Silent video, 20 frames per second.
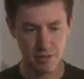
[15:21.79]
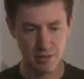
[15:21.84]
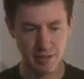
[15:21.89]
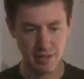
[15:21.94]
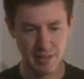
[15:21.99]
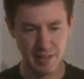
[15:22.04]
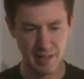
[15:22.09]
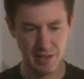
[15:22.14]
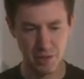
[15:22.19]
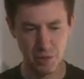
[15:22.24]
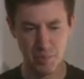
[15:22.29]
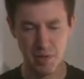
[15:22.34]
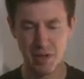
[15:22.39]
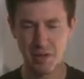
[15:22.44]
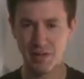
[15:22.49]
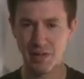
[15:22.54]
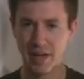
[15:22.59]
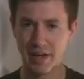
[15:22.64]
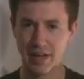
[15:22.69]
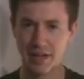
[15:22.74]
a little
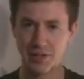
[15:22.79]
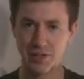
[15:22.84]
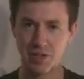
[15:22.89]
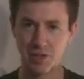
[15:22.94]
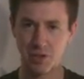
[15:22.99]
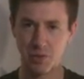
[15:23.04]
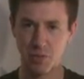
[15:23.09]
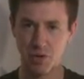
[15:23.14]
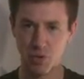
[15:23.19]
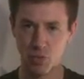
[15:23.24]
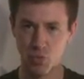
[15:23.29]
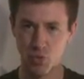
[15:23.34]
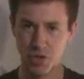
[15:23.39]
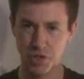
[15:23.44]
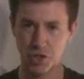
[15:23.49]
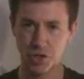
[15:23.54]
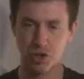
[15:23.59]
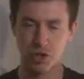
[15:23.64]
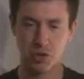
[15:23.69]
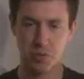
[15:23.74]
bit, like I said, a little bit
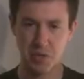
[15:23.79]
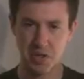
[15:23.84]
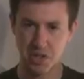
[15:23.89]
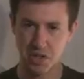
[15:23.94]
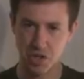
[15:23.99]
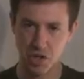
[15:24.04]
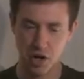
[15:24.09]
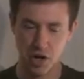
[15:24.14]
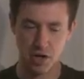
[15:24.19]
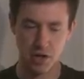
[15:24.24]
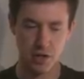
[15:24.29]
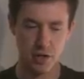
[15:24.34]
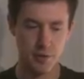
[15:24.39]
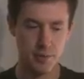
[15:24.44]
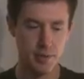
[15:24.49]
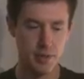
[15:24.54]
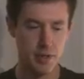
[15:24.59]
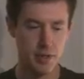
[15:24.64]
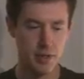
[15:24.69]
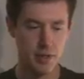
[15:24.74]
richer, a little bit
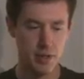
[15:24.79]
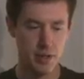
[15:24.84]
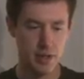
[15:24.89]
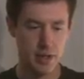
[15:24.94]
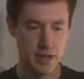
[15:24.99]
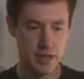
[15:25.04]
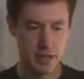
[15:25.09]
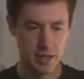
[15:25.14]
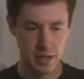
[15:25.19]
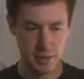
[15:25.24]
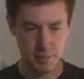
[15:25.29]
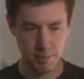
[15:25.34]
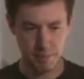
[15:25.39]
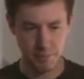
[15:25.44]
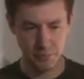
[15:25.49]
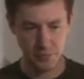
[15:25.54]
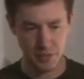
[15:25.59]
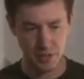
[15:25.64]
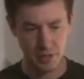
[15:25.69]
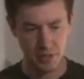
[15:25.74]
darker.
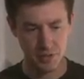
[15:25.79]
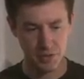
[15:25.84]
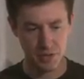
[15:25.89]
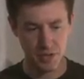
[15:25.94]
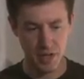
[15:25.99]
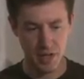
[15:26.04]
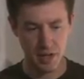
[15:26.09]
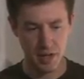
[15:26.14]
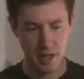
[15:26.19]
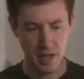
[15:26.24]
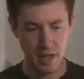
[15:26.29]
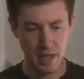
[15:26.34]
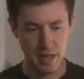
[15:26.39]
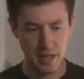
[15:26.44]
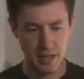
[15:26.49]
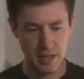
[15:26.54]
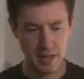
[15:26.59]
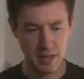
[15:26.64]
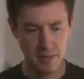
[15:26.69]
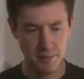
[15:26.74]
It's got
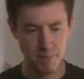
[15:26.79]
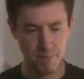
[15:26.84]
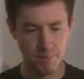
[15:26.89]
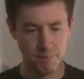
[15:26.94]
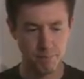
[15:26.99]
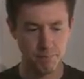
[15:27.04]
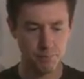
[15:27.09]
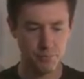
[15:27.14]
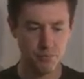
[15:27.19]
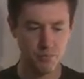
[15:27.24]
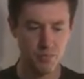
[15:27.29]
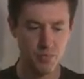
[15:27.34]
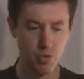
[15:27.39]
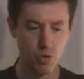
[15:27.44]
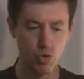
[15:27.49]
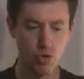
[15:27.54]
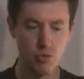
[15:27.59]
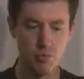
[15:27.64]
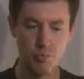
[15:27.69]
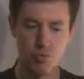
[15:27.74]
a
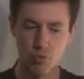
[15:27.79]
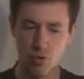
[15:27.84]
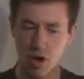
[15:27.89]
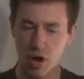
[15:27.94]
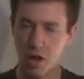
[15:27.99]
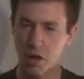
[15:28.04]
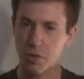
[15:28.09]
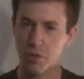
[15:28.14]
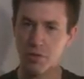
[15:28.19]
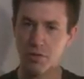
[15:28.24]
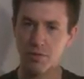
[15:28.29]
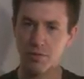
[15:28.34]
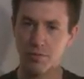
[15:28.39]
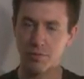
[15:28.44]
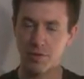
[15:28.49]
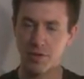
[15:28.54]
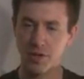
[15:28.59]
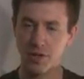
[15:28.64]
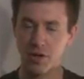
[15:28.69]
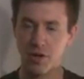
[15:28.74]
good broth
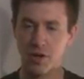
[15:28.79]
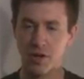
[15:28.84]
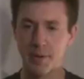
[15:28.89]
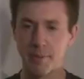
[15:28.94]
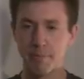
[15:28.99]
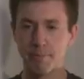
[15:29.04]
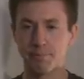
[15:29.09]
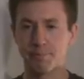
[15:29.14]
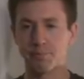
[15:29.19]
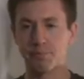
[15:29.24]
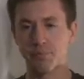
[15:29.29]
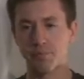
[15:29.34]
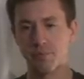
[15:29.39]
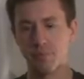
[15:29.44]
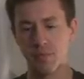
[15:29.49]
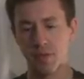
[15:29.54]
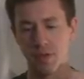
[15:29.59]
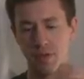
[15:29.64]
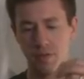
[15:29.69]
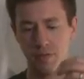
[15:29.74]
feel on it.
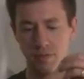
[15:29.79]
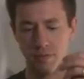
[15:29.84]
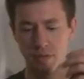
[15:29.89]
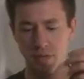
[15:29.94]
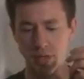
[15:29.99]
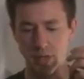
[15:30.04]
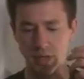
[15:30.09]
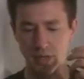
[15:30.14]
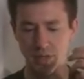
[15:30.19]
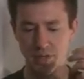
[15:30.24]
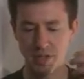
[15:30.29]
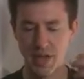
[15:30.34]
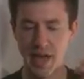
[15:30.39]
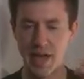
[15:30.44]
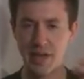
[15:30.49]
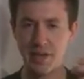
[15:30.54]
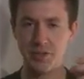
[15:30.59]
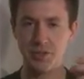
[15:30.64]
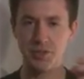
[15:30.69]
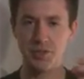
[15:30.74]
The
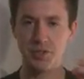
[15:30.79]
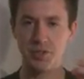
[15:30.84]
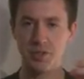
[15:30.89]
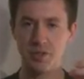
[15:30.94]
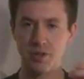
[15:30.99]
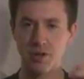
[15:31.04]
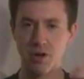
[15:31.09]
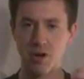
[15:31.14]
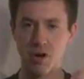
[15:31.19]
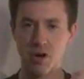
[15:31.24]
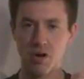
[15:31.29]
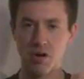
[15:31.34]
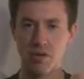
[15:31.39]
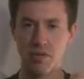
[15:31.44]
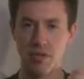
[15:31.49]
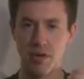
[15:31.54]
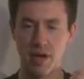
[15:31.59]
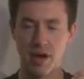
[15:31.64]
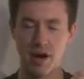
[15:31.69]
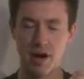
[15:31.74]
tastes are
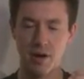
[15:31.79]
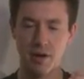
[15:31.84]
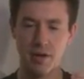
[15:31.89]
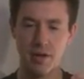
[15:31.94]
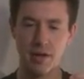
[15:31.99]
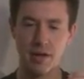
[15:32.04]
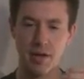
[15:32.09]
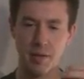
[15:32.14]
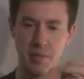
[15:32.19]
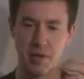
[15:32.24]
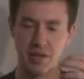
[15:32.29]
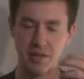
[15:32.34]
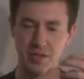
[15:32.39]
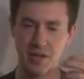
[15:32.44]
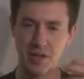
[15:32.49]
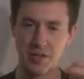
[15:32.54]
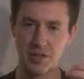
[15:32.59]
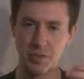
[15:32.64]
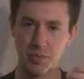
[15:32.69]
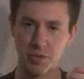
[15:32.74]
there. I mean, it's
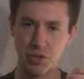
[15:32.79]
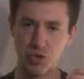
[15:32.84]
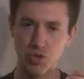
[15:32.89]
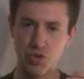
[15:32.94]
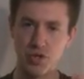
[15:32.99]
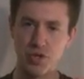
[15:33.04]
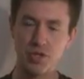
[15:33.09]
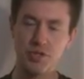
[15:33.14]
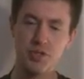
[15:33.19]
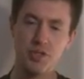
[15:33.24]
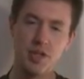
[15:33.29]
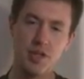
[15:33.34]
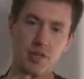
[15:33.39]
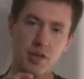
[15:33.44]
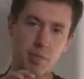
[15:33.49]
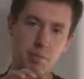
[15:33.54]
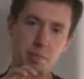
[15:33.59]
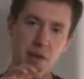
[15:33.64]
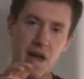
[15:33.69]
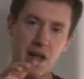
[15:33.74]
got some astringency
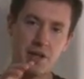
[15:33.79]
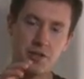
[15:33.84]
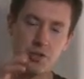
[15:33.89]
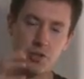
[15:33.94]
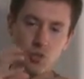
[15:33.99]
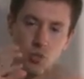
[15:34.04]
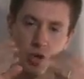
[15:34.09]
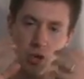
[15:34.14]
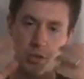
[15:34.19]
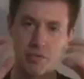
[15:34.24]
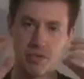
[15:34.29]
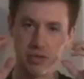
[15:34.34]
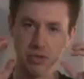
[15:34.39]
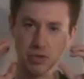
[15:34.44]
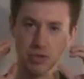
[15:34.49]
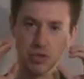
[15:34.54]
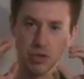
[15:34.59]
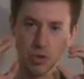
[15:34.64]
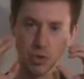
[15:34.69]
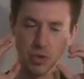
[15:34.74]
that balances well with the
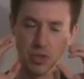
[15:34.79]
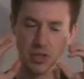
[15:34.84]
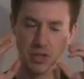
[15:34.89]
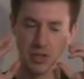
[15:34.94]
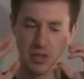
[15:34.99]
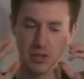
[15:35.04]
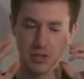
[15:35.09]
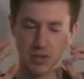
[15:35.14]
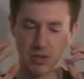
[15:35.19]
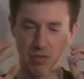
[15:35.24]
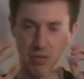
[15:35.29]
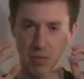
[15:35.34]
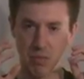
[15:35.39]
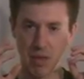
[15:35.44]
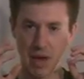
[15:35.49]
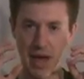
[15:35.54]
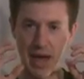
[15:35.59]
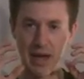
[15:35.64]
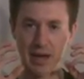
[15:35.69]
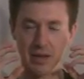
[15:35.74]
juiciness of the
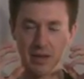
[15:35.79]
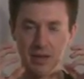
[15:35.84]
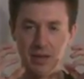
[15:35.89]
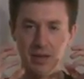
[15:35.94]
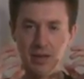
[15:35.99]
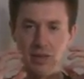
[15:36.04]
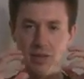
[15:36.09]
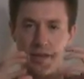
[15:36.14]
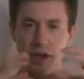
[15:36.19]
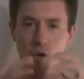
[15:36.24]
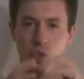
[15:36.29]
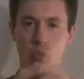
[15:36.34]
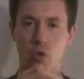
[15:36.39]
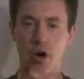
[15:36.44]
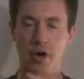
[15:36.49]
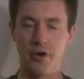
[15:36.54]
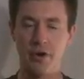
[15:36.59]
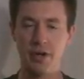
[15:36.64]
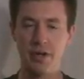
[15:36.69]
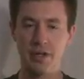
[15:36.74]
back, that
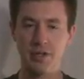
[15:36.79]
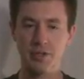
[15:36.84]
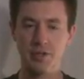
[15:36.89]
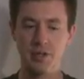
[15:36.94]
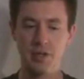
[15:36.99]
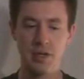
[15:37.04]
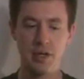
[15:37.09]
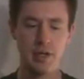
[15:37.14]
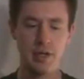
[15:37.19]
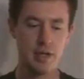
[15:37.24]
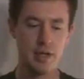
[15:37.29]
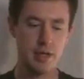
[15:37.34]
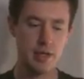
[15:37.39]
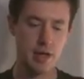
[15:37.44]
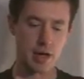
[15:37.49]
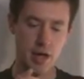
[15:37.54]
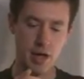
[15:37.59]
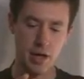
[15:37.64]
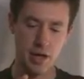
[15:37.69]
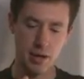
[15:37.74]
wateriness.
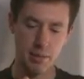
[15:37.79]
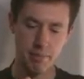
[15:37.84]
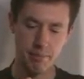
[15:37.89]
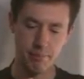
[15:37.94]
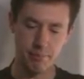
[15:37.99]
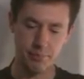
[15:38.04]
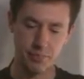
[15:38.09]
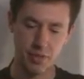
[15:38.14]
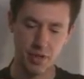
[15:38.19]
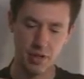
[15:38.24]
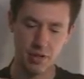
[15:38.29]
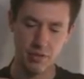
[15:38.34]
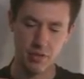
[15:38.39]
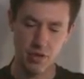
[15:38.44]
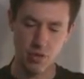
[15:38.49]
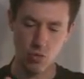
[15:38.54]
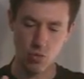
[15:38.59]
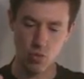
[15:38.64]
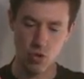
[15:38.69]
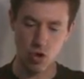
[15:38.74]

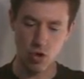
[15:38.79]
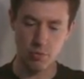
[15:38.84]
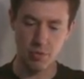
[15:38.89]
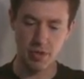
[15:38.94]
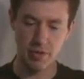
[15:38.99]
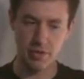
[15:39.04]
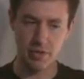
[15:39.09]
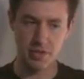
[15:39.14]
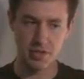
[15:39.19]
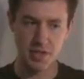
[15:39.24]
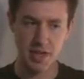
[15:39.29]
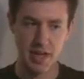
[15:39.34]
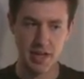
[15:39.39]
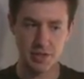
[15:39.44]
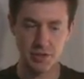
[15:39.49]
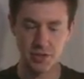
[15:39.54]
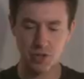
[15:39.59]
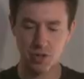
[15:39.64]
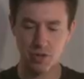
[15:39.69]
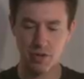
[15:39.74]
The aroma, the
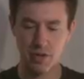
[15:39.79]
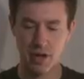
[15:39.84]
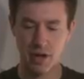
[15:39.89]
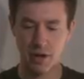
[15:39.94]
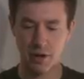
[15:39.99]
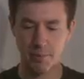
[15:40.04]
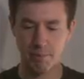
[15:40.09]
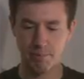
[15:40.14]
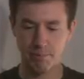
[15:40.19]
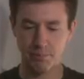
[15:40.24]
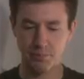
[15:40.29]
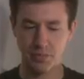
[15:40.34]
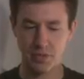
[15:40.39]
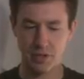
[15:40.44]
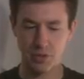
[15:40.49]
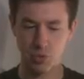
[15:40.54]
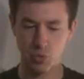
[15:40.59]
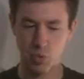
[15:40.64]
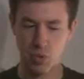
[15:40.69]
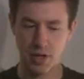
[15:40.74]
tastes are there
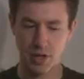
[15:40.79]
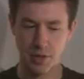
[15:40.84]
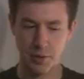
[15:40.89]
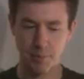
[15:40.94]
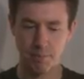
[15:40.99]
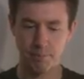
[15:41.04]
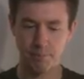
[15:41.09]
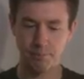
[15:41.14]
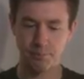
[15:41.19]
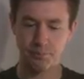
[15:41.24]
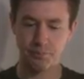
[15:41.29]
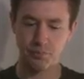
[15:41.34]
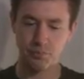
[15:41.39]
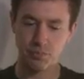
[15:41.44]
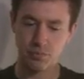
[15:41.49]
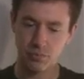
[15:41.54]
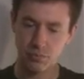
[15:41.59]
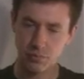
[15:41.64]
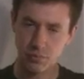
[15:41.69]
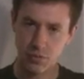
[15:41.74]
as well.
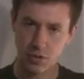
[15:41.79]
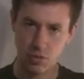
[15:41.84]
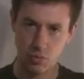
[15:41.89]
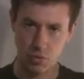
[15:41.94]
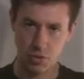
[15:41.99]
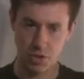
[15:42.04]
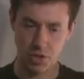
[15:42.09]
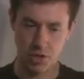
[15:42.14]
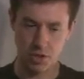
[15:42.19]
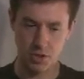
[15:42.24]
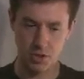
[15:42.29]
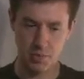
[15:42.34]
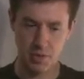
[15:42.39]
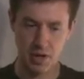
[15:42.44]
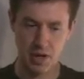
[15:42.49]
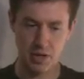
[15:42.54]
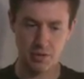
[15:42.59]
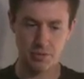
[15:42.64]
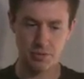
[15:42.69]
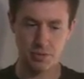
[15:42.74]
We talked
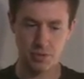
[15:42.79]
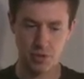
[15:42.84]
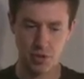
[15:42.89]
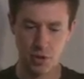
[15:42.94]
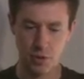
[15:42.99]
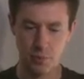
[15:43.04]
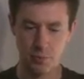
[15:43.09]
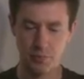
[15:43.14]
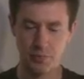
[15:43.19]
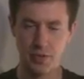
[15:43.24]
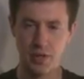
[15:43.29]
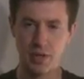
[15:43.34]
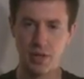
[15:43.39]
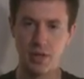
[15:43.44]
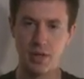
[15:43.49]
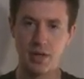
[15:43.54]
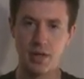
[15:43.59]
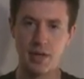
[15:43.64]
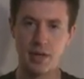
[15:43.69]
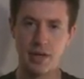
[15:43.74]
about. So,
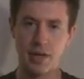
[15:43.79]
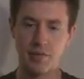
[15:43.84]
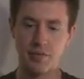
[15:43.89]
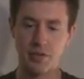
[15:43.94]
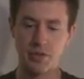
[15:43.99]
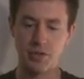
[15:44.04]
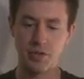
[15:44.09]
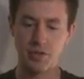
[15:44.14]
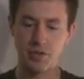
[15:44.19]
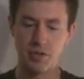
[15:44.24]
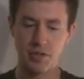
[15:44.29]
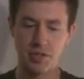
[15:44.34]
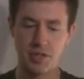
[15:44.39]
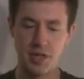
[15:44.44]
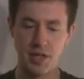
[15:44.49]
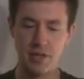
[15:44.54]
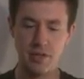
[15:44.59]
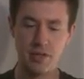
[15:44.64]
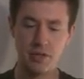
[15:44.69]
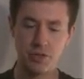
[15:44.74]
if this is a
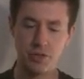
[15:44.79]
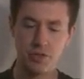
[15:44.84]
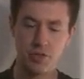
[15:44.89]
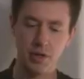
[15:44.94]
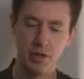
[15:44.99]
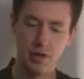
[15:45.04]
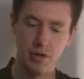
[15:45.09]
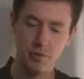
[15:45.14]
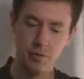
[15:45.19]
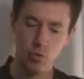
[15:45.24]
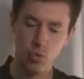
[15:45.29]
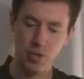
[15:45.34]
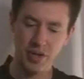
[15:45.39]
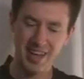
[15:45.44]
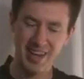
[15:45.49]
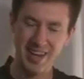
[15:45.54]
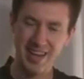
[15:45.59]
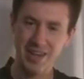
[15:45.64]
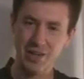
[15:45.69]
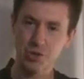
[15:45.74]
tea that if you want
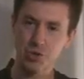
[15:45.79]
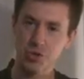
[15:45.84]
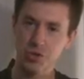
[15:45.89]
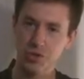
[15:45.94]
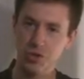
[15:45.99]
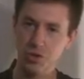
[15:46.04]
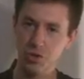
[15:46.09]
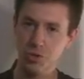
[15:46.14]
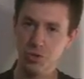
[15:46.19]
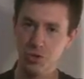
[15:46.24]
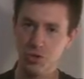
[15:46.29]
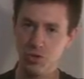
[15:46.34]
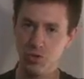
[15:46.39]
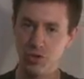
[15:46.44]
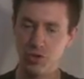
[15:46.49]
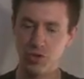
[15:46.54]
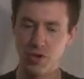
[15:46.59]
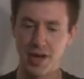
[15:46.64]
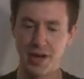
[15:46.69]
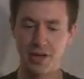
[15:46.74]
to get introduced to
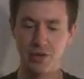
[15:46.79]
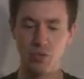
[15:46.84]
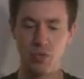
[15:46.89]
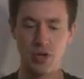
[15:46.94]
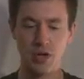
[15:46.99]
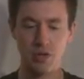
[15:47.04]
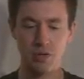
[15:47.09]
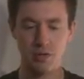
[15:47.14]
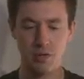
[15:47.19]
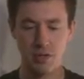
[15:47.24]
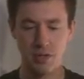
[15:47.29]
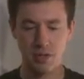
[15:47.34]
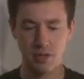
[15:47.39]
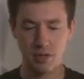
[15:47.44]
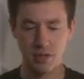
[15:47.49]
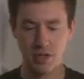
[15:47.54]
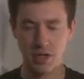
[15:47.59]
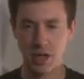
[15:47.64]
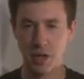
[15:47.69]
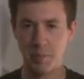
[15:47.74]
a
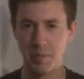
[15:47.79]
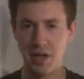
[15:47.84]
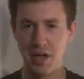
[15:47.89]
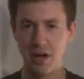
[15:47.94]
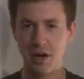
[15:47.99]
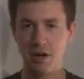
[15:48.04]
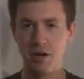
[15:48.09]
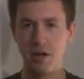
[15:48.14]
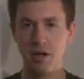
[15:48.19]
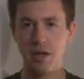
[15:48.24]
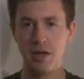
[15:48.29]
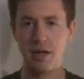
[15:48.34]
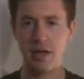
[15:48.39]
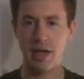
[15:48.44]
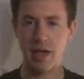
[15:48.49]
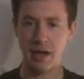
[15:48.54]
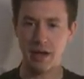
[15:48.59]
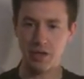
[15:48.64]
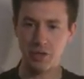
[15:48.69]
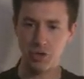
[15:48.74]
Dragonwell, come here.
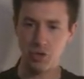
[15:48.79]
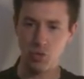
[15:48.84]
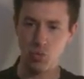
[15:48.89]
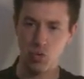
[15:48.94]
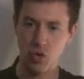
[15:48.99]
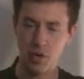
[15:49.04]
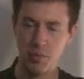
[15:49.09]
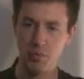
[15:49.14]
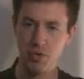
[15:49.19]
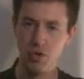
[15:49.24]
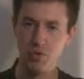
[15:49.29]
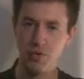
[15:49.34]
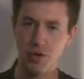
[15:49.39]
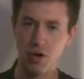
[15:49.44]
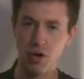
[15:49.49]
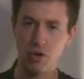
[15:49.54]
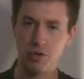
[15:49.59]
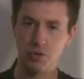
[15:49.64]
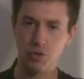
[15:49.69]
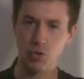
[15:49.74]
And as you want to move
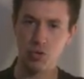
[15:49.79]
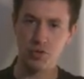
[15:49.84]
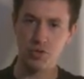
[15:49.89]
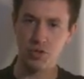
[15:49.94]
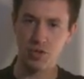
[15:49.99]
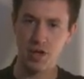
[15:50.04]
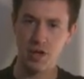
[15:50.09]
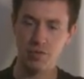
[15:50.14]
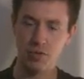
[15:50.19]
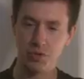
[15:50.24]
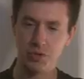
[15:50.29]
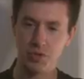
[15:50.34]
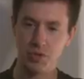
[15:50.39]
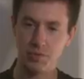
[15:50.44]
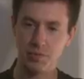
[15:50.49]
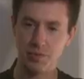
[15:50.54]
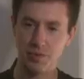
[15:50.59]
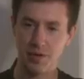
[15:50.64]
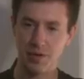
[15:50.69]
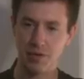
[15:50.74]
on towards levels
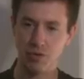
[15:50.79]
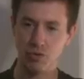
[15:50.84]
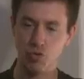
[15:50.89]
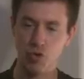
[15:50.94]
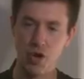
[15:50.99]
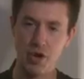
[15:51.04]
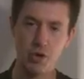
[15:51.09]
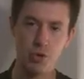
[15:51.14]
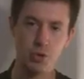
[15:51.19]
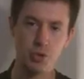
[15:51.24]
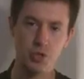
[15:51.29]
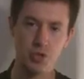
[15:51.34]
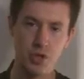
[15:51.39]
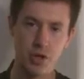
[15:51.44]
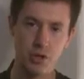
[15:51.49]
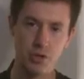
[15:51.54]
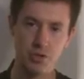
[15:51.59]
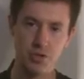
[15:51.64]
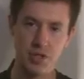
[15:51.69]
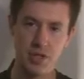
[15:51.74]
of greater
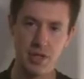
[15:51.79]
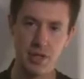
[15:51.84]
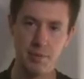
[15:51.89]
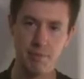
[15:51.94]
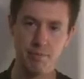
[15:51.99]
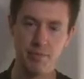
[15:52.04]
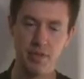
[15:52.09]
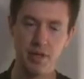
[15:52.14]
subtlety,